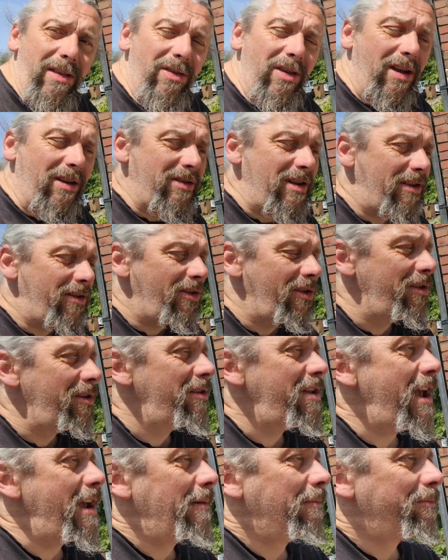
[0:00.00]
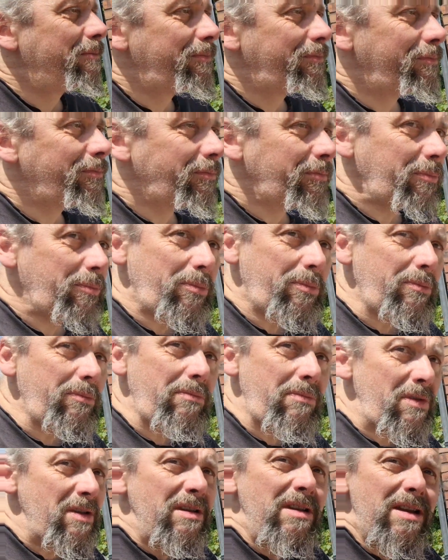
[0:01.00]
that I did the other day,
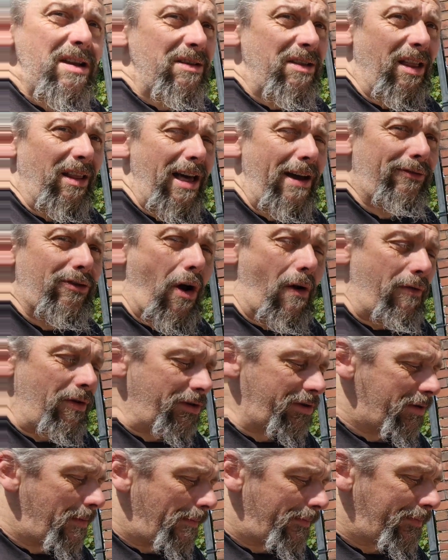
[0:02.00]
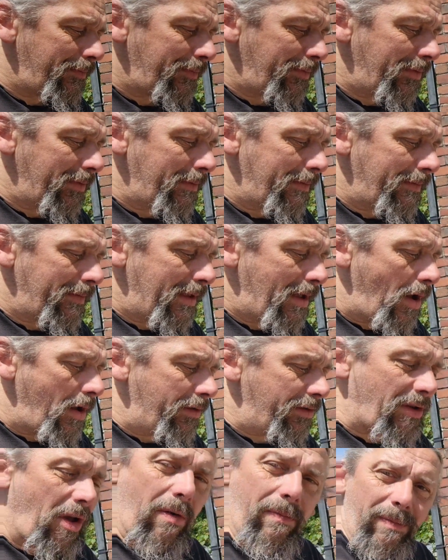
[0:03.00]
leftovers.
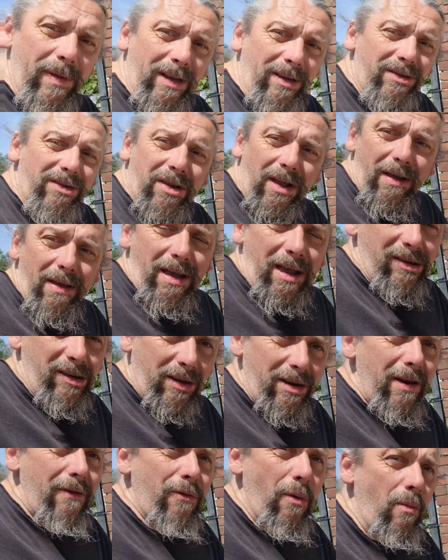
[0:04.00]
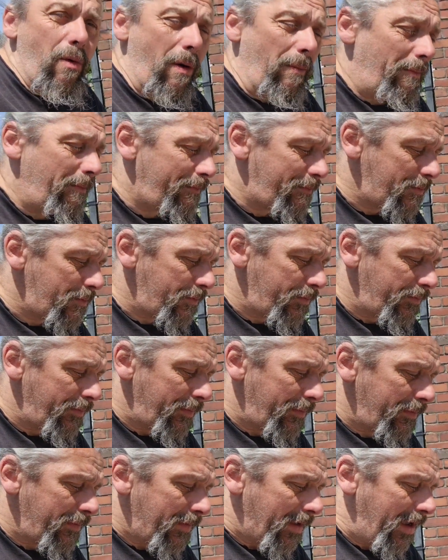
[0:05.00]
It's a different one.
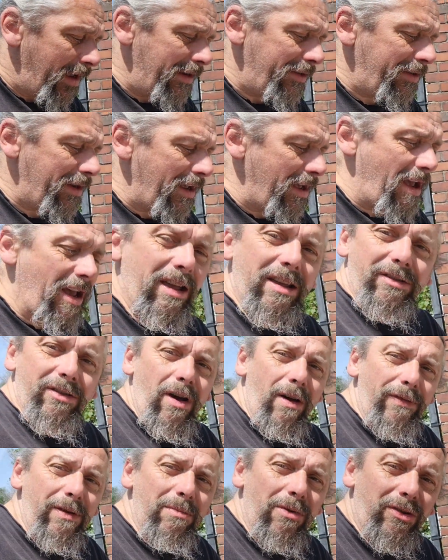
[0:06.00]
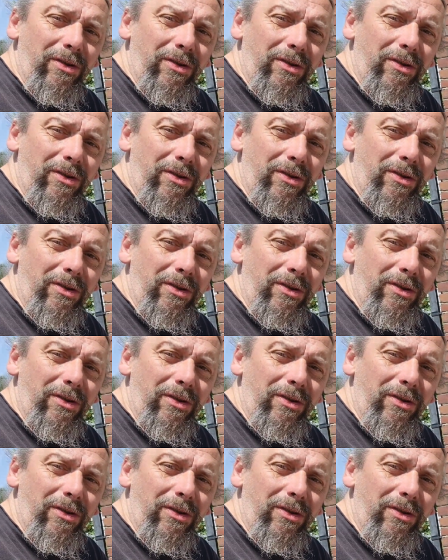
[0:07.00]
It's got a few more